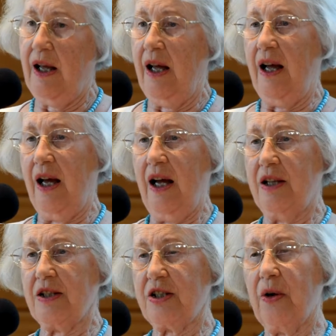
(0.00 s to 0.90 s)

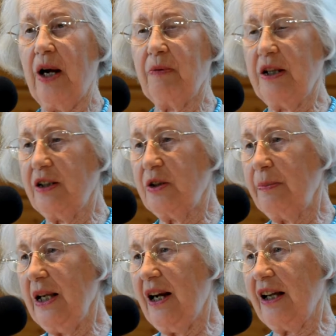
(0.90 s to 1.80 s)
And so I wanted to
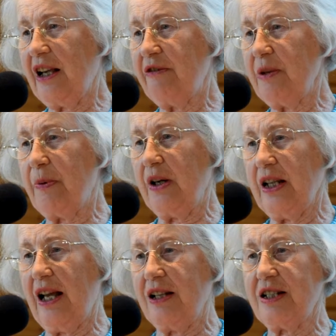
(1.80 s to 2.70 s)
be like
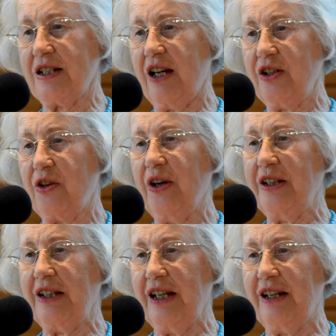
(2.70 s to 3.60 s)
everybody else. I
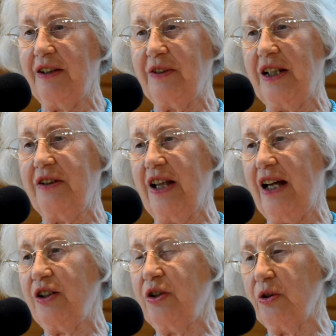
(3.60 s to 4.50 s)
joined in and did
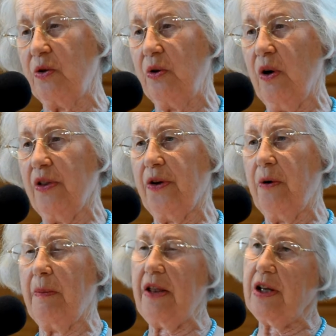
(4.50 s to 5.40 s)
that too,
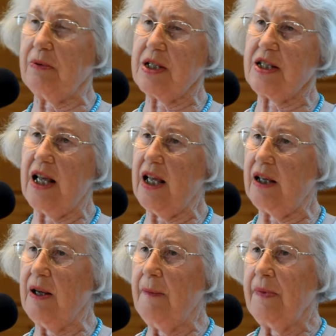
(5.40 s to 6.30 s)
although Mother was
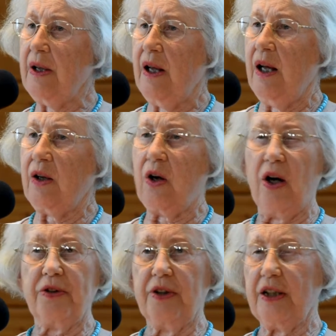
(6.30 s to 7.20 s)
saying,
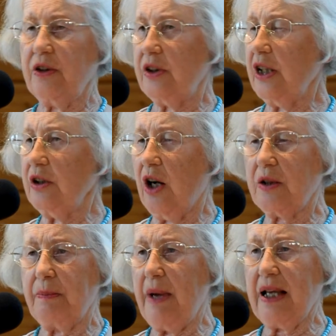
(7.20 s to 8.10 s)
God did
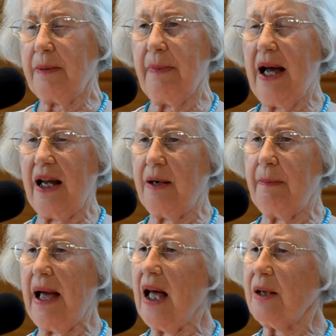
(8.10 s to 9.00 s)
not make
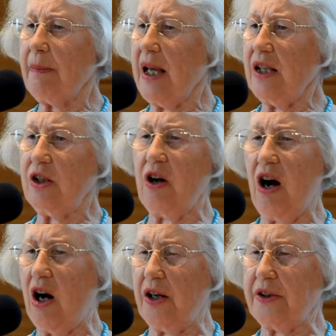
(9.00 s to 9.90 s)
man, man made
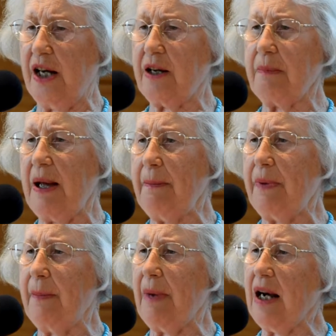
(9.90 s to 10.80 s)
God. I
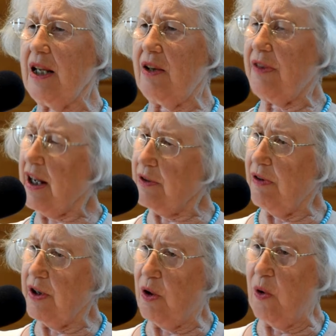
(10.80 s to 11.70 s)
remember mulling that
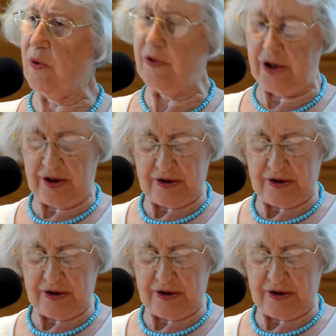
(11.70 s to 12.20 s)
one over.